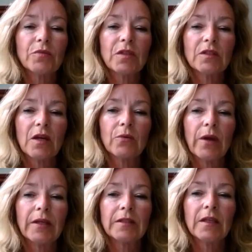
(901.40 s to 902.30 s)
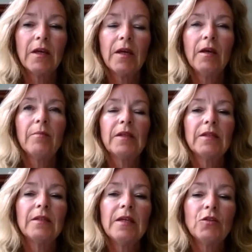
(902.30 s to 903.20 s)
in some ways, but
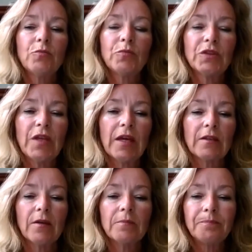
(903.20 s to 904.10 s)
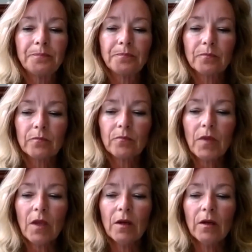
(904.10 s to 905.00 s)
it needs to protect them
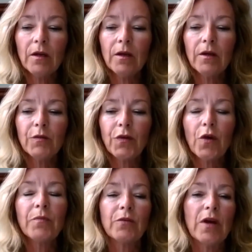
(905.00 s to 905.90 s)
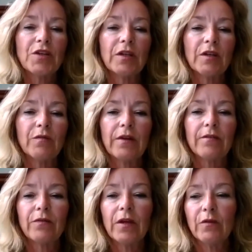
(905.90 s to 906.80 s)
from the Russian
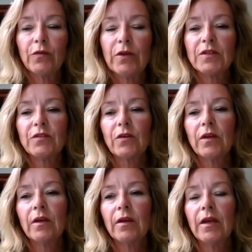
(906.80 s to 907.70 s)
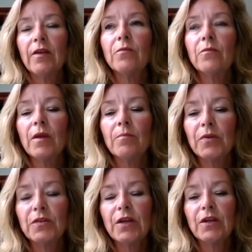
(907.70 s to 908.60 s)
influence, in
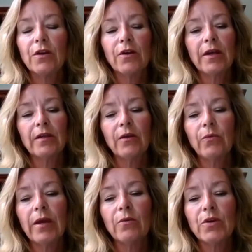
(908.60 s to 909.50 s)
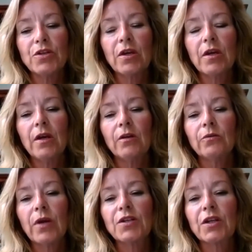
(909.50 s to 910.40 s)
particular in the way in which
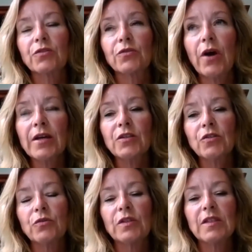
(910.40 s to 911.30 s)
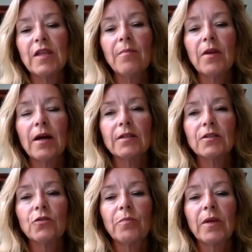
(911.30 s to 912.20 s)
Russia tries to
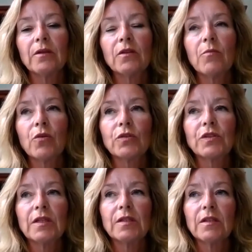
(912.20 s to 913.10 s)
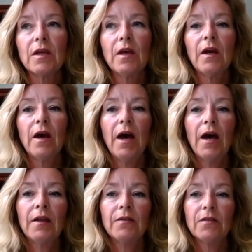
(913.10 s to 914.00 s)
destabilize European democracies
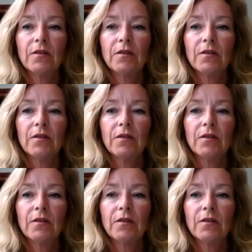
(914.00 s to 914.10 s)
and